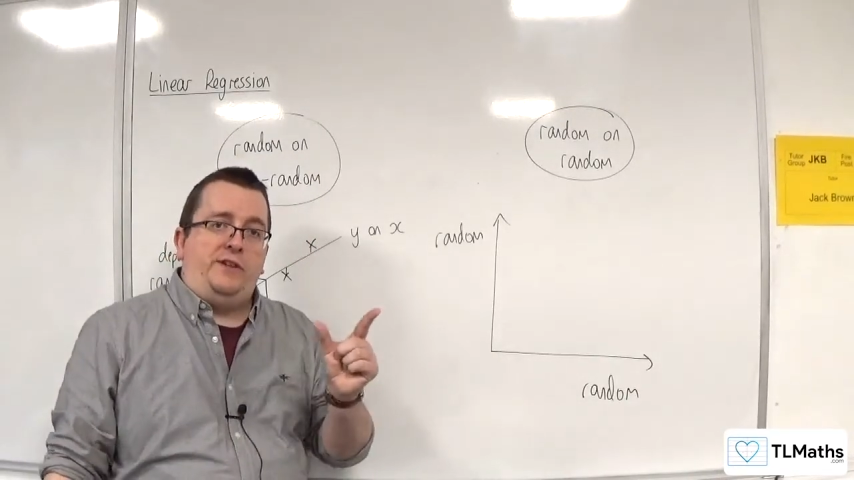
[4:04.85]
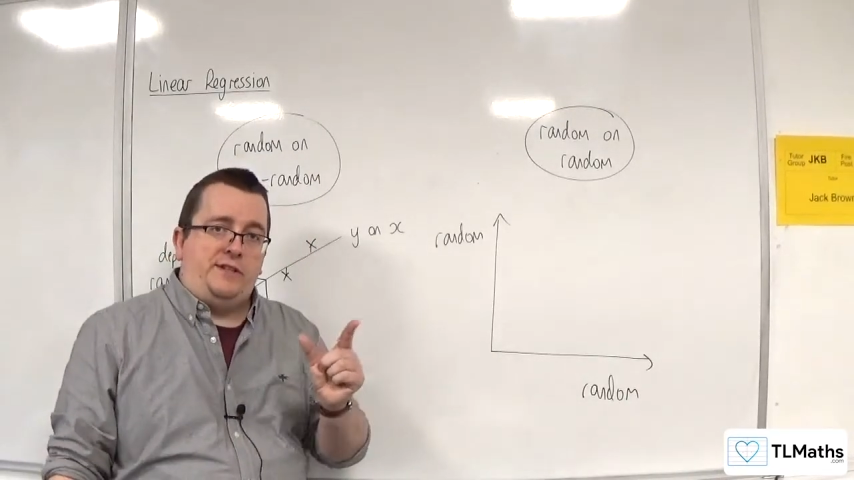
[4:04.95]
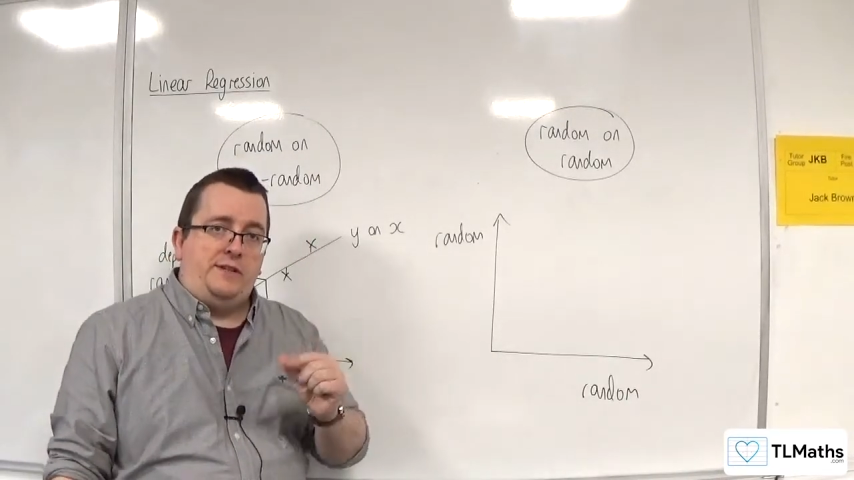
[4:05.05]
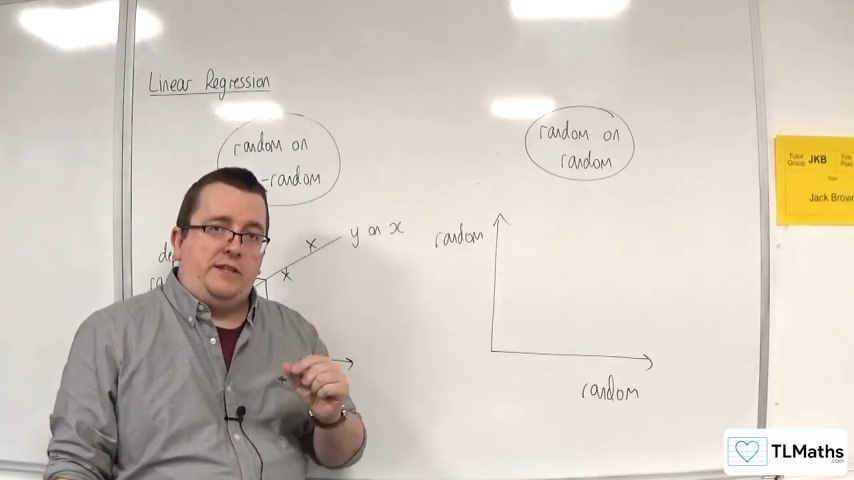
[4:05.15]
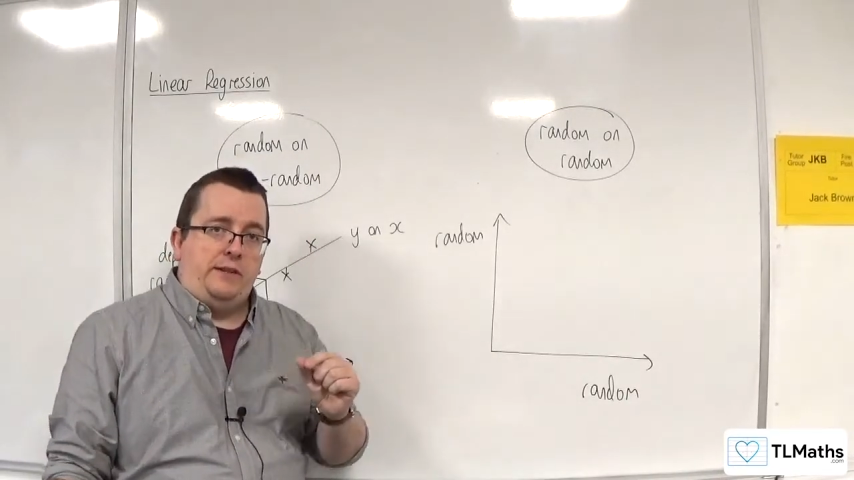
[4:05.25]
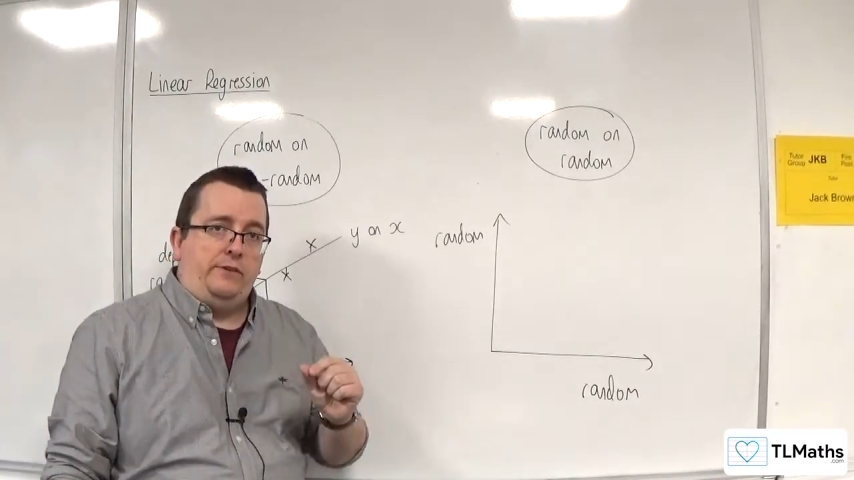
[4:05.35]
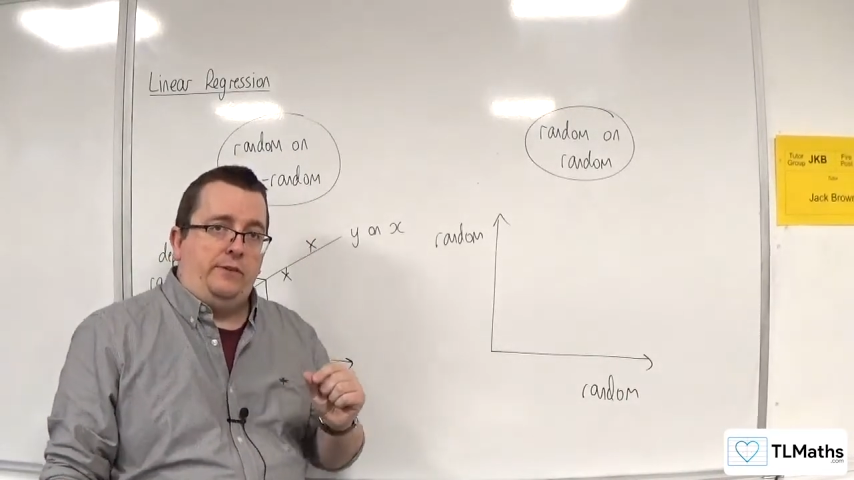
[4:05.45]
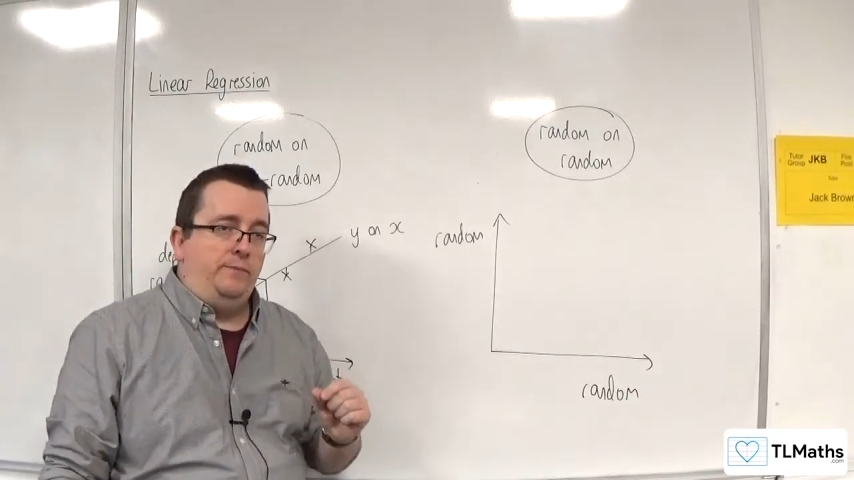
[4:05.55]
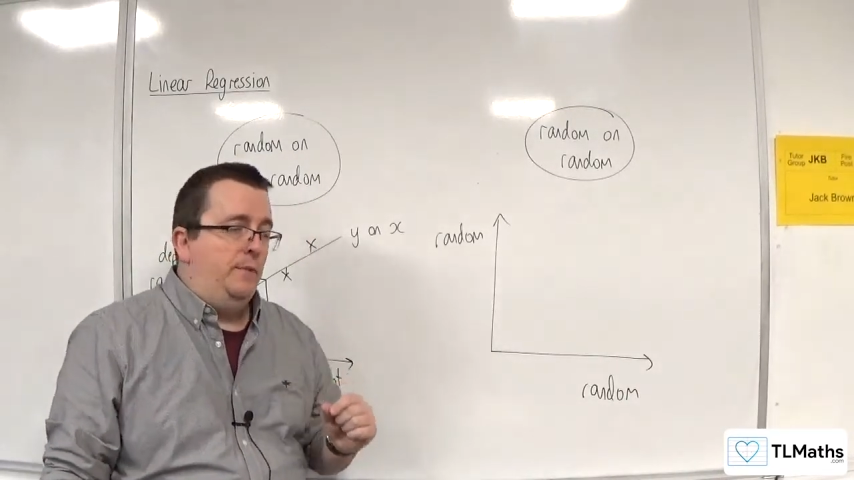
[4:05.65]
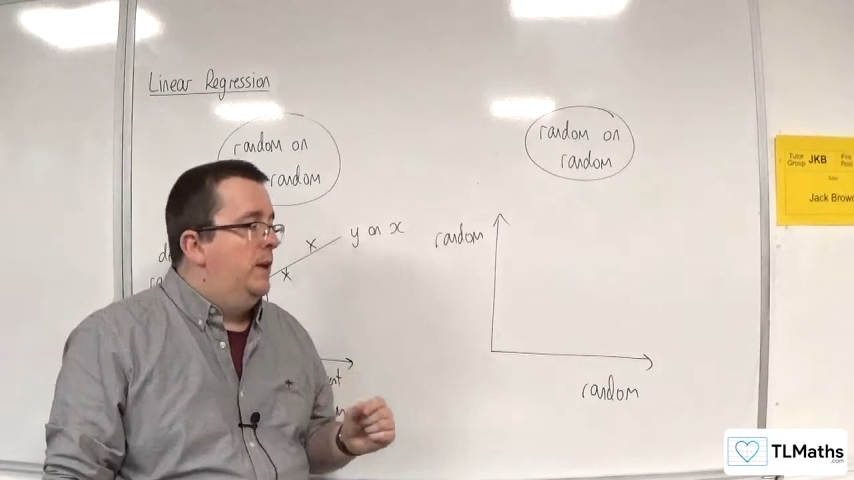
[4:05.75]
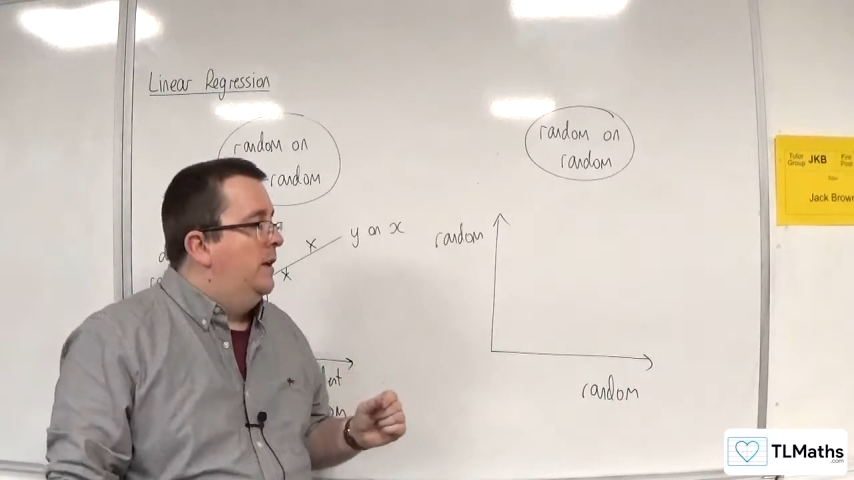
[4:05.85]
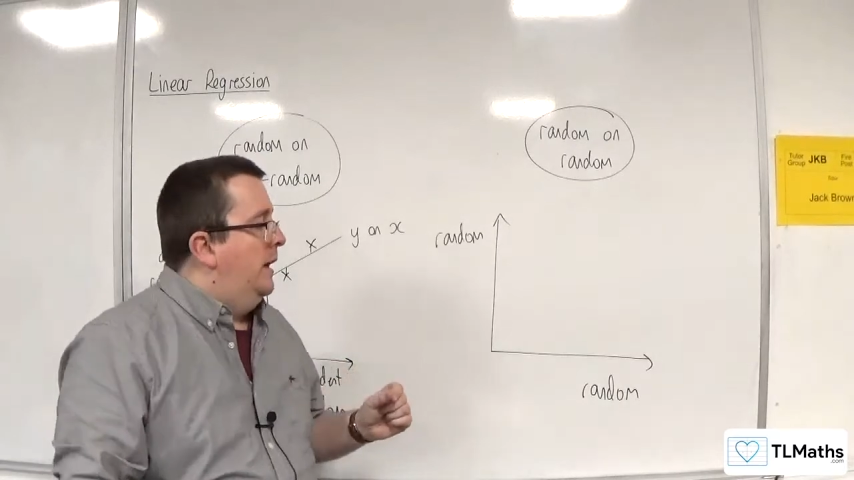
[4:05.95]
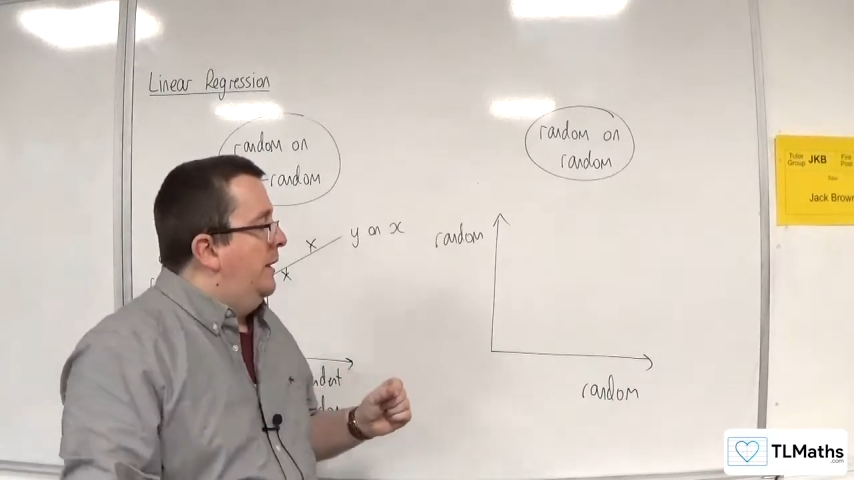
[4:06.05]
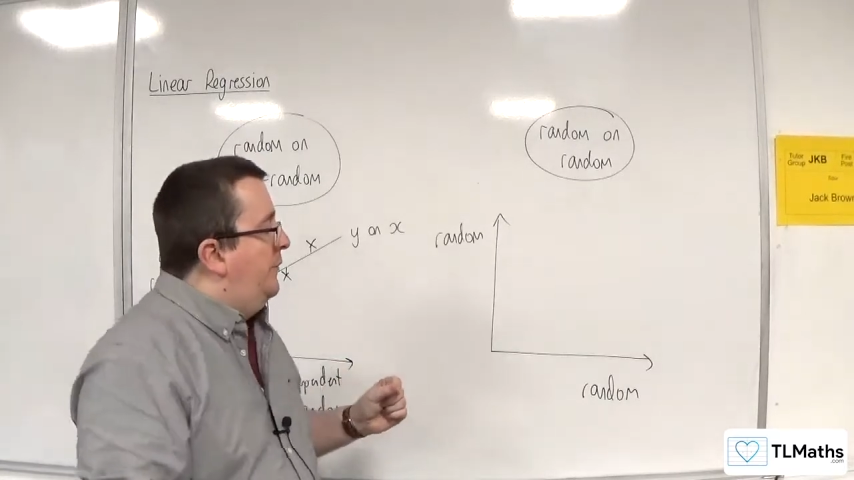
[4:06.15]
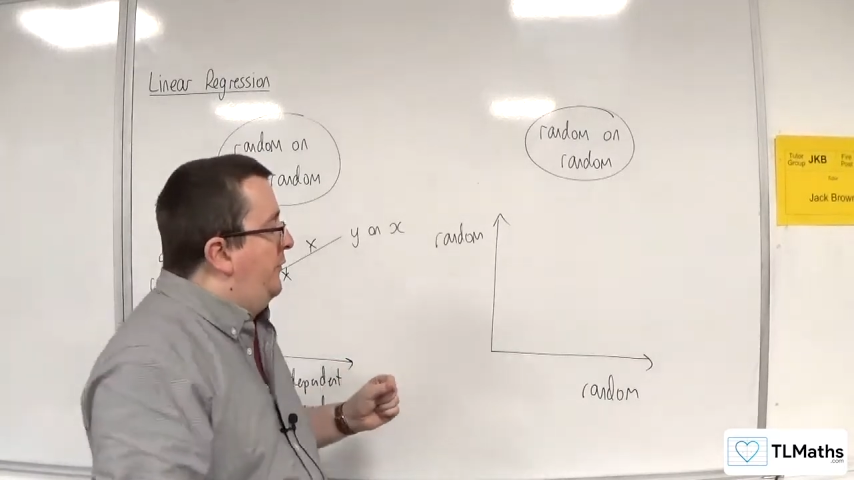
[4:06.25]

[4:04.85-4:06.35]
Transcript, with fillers: distances. And